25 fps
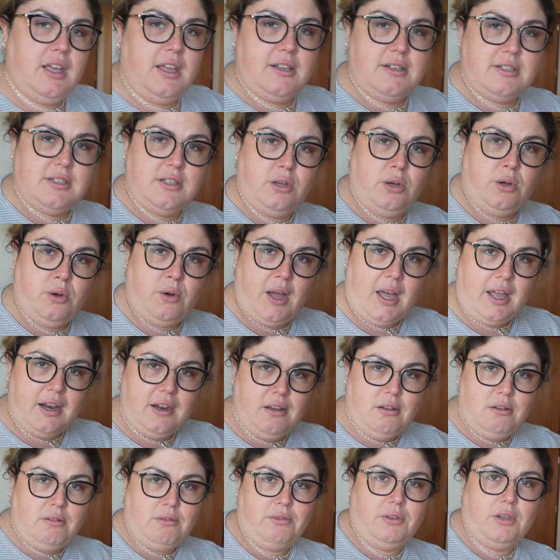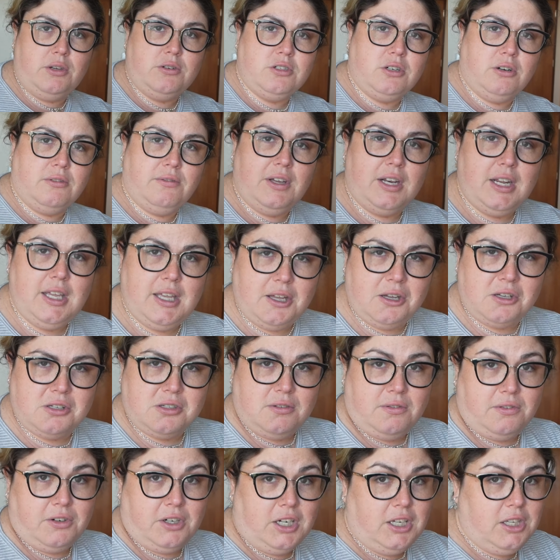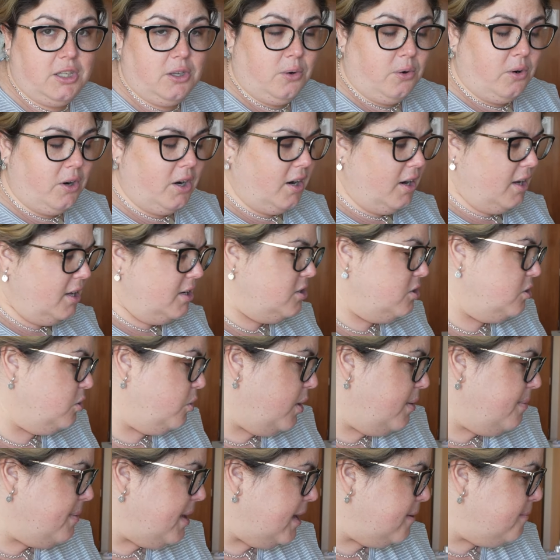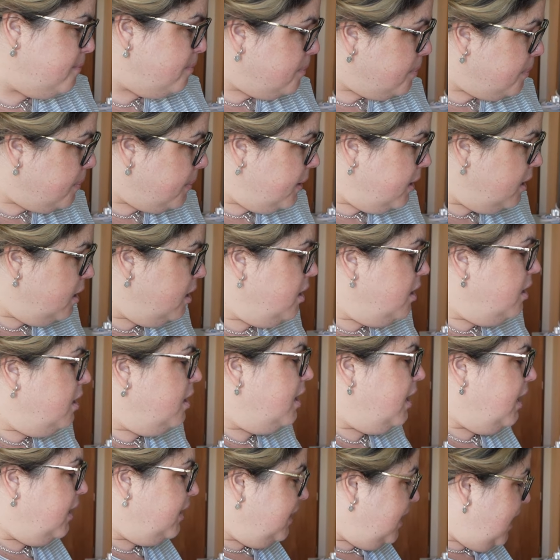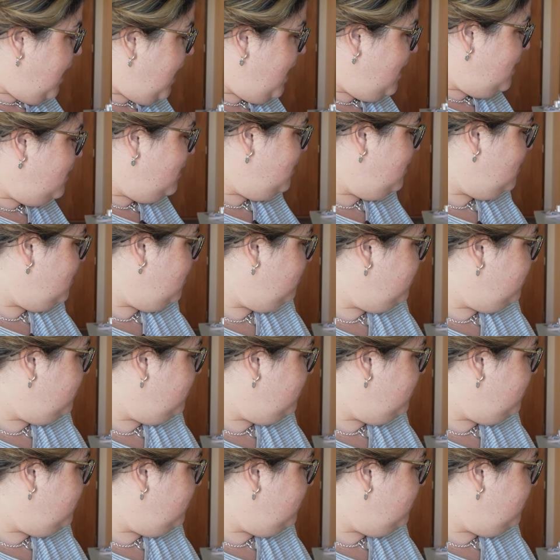it to edit future videos for your enjoyment. Again, the